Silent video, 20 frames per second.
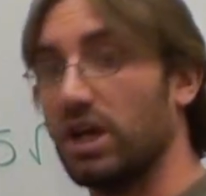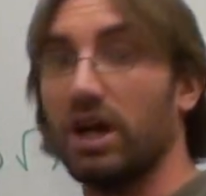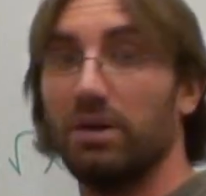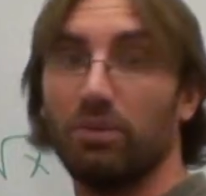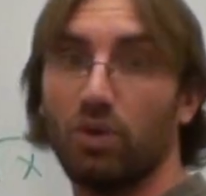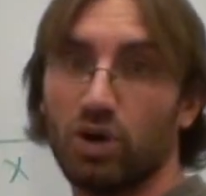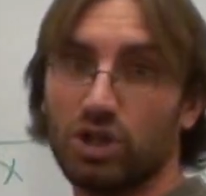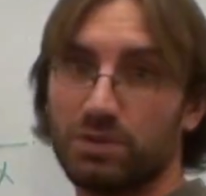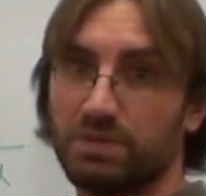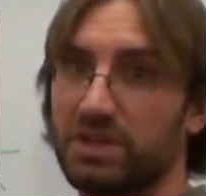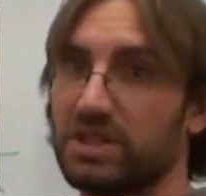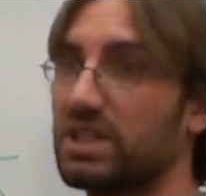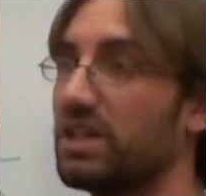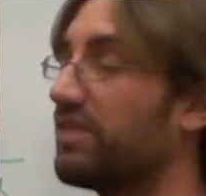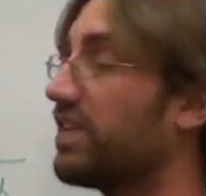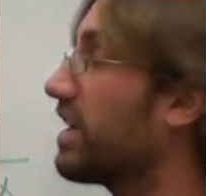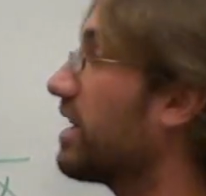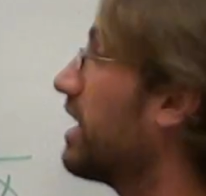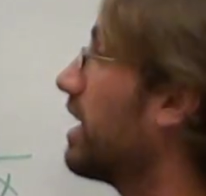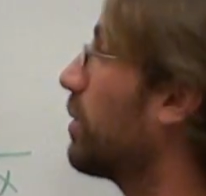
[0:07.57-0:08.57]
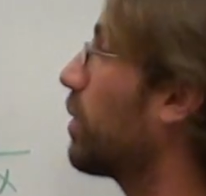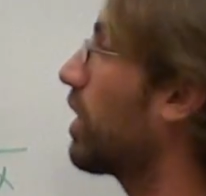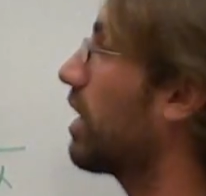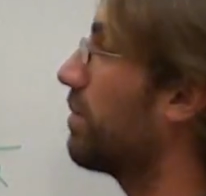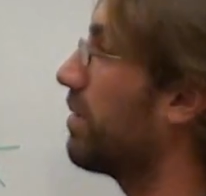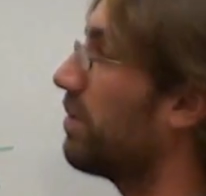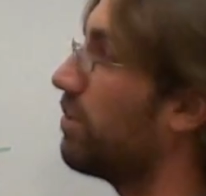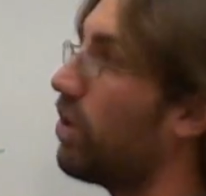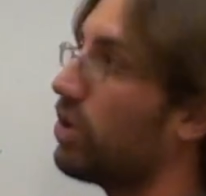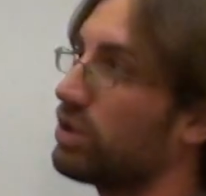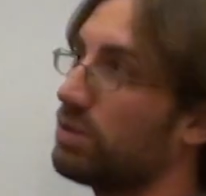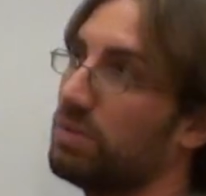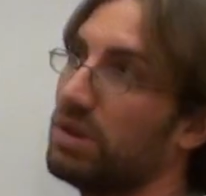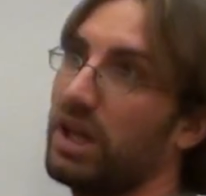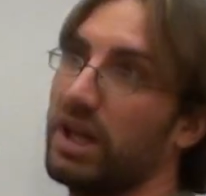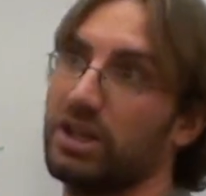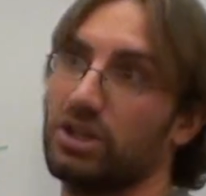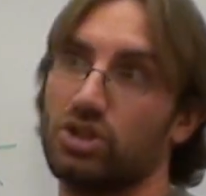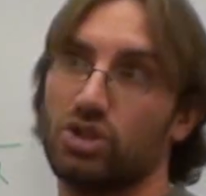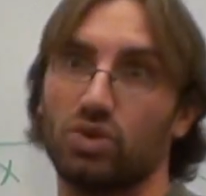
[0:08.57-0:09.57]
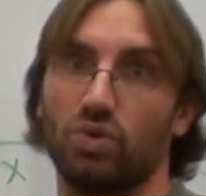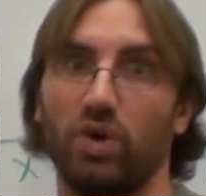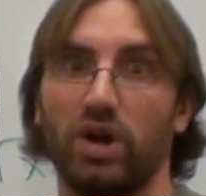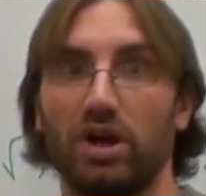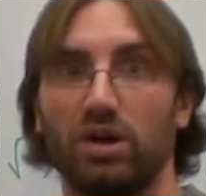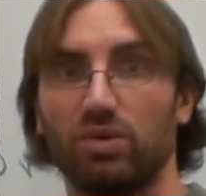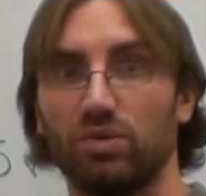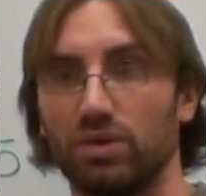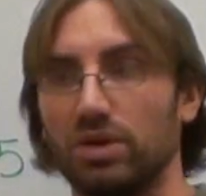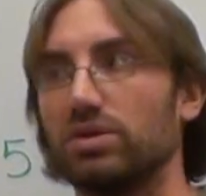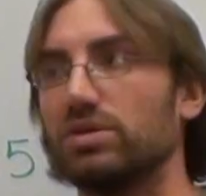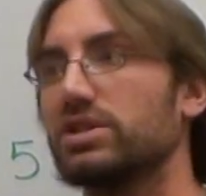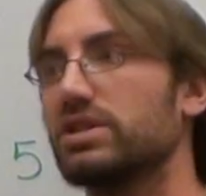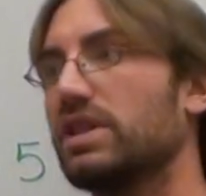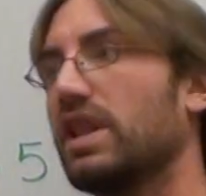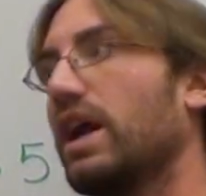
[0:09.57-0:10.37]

Uh, more specifically, we're going to be multiplying square roots.